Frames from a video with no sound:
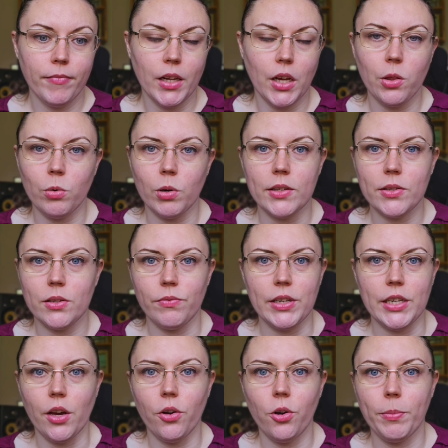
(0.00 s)
Otherwise the
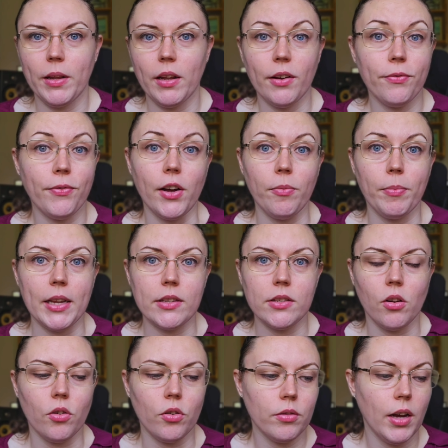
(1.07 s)
video could be like 5 minutes
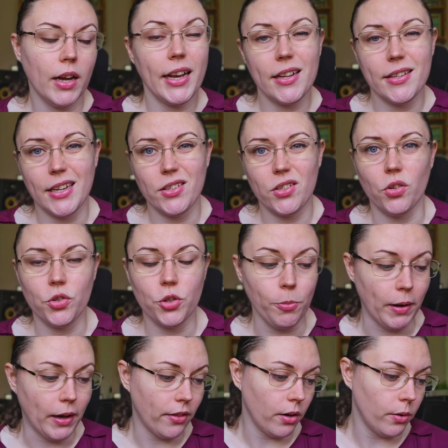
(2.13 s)
long. I guess that's not too
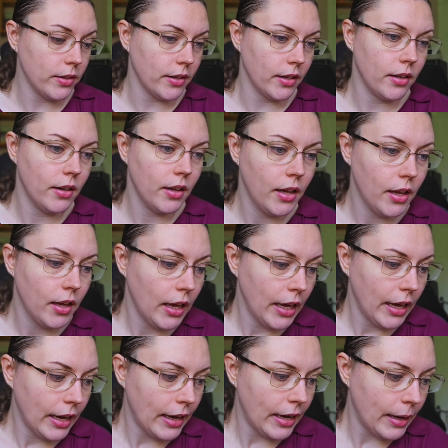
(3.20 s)
bad though, is it?
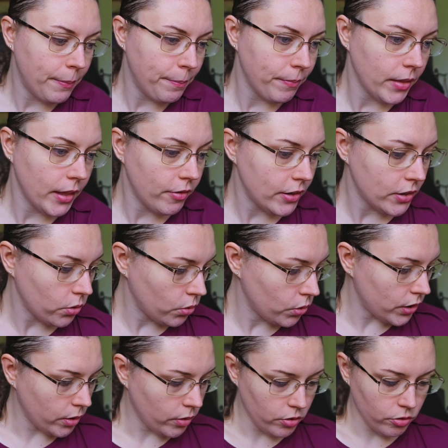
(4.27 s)
There is
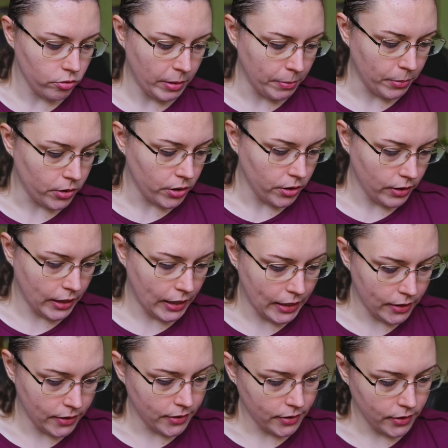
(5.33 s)
also, I just remembered,
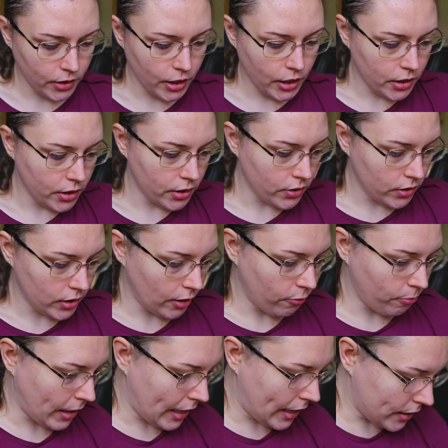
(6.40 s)
these curtains that
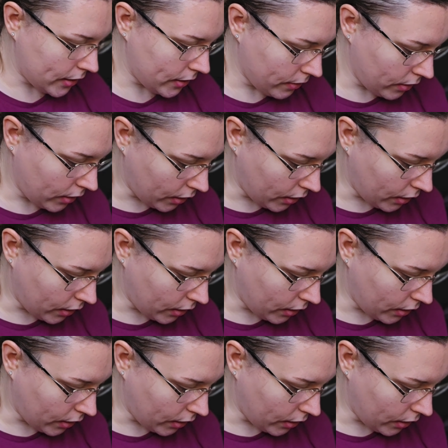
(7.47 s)
I've made.